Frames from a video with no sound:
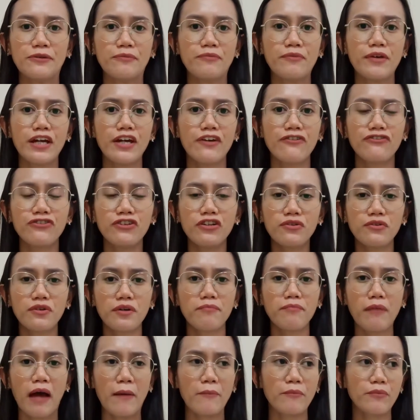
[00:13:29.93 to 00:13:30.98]
if you
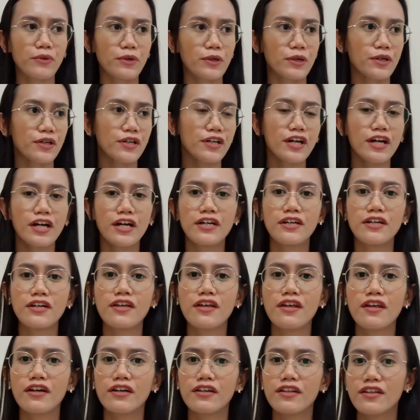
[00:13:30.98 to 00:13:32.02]
remember
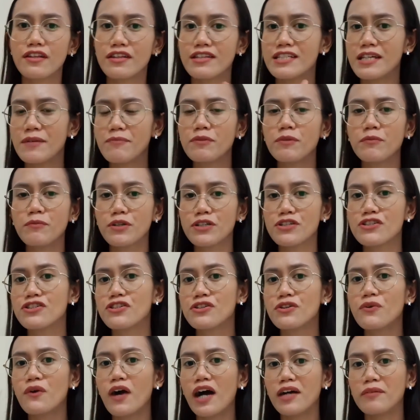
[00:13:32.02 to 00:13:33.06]
tip number
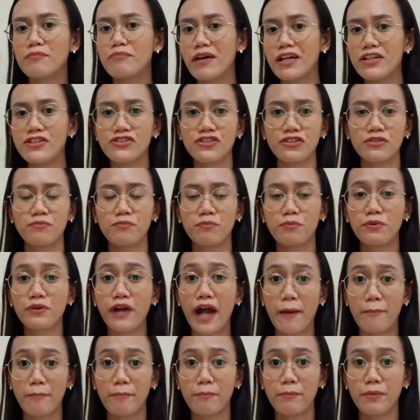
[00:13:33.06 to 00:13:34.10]
2, I mentioned
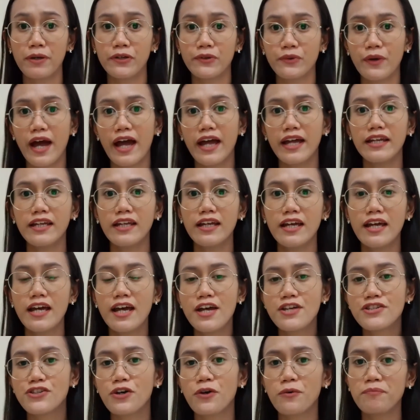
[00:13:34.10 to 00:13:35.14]
prep, right?
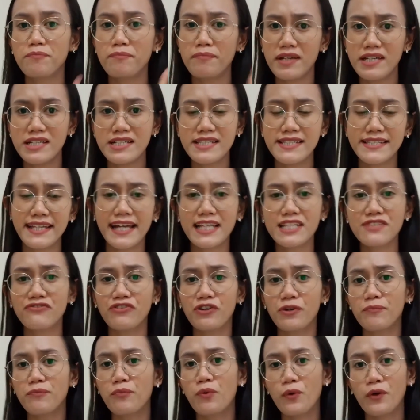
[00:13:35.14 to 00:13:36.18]
So P stands
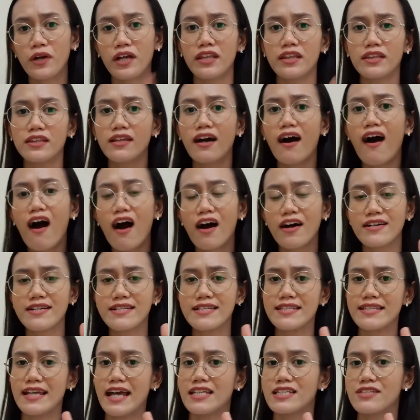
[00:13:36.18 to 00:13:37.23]
for point, R
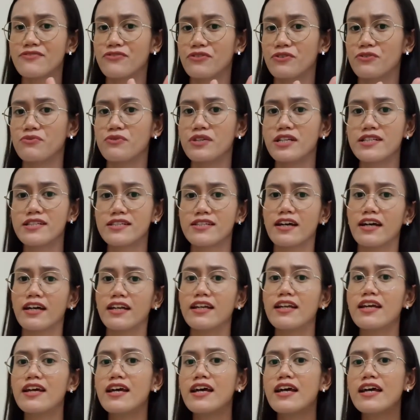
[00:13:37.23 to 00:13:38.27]
stands for
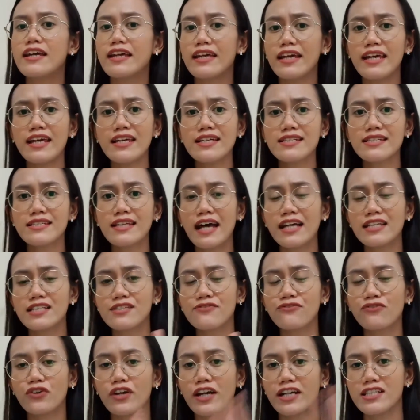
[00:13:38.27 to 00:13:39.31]
reason, E stands
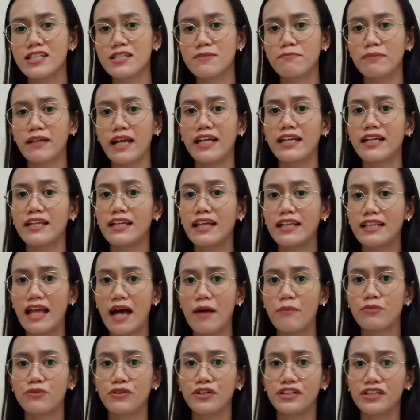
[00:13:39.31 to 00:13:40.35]
for explain and
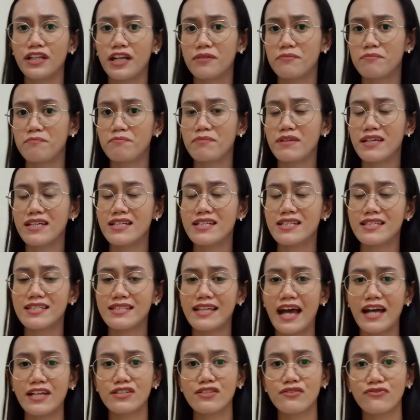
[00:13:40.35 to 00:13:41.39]
elaborate, and P
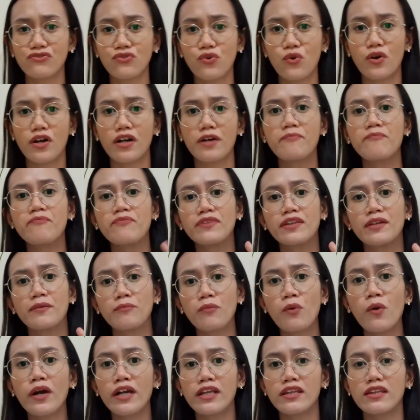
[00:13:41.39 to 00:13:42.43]
stands for
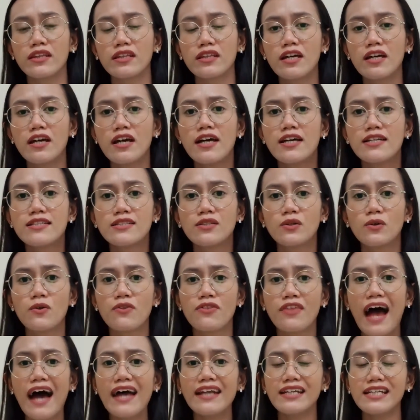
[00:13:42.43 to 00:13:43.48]
point. So
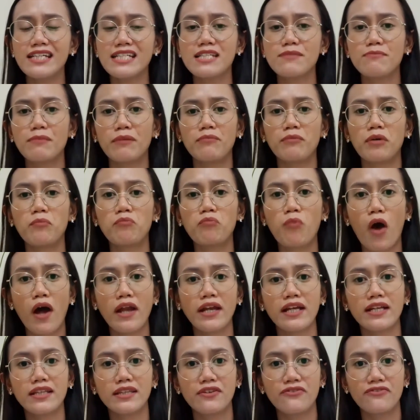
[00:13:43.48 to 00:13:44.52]
that is my
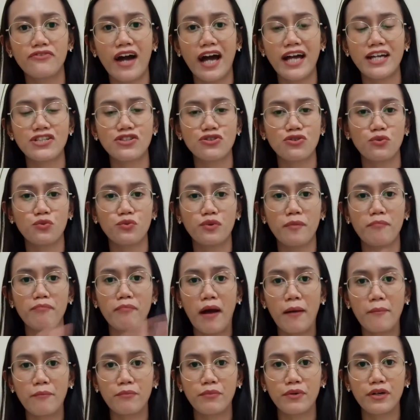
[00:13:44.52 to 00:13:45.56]
mnemonic device to
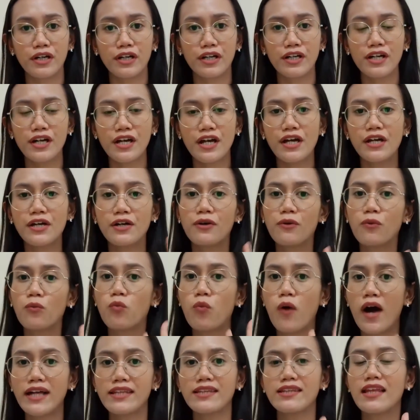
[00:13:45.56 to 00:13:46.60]
remember
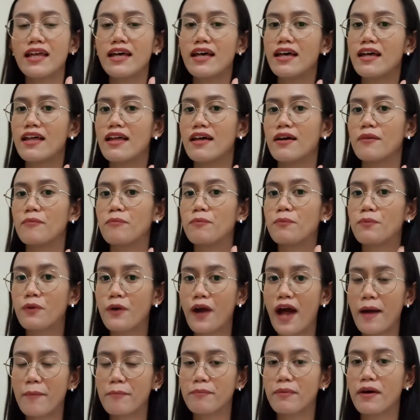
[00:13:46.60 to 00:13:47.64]
what
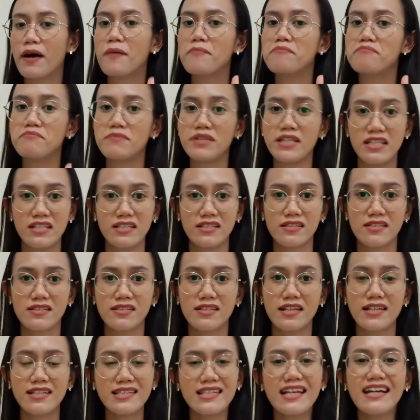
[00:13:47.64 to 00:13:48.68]
prep means.
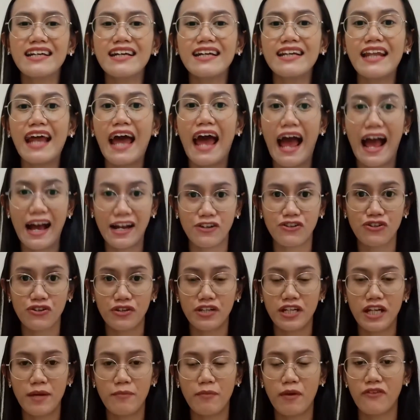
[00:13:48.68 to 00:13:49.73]
It's like an
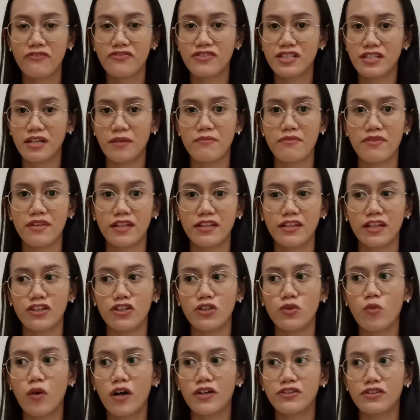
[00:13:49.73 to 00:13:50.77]
acronym of something that
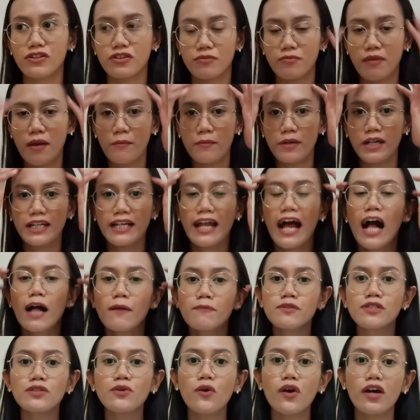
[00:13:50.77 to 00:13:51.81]
you want to remember. It
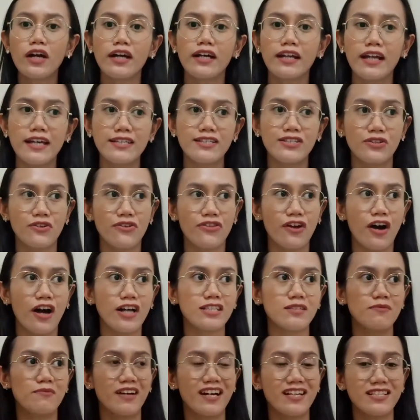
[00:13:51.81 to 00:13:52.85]
helps you organize your
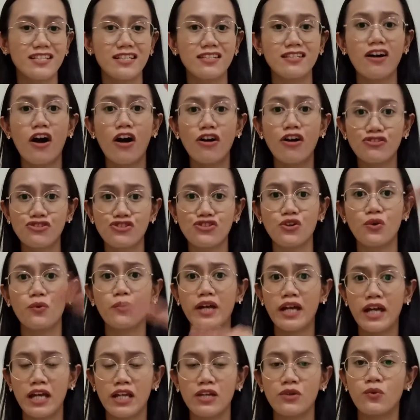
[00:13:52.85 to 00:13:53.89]
thoughts because it's also
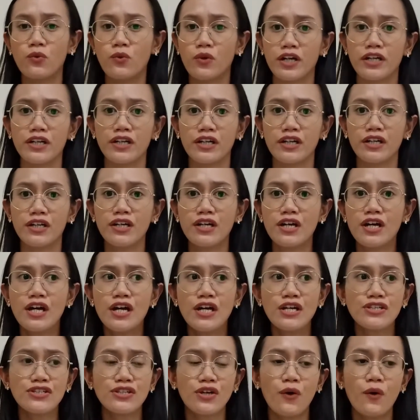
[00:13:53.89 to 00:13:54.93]
in order.
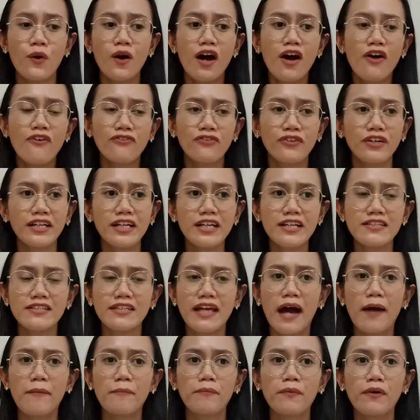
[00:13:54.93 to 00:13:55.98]
So for
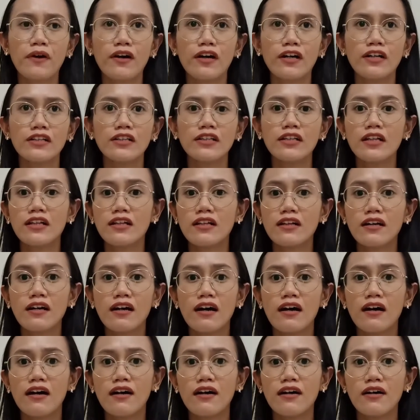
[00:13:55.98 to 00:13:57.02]
example,
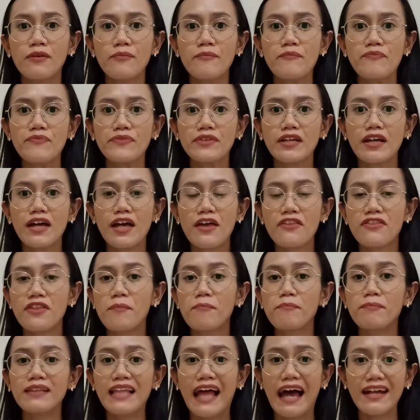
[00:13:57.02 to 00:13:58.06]
the
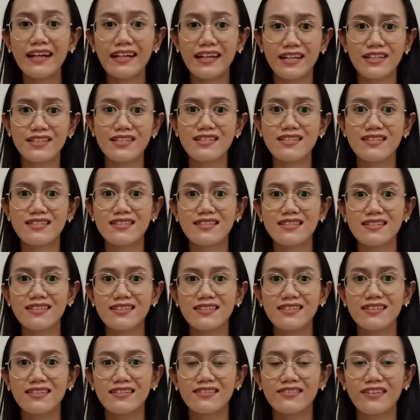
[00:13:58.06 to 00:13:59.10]
planets,
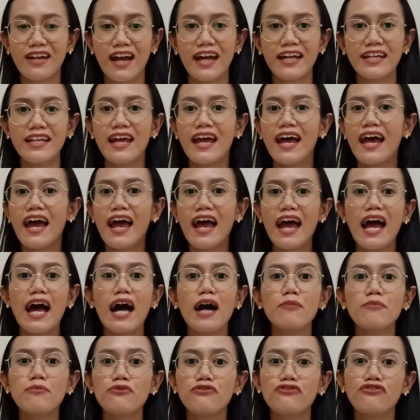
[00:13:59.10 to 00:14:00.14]
right?
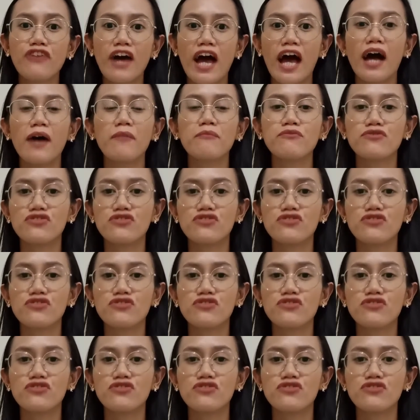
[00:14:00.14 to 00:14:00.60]
M, them,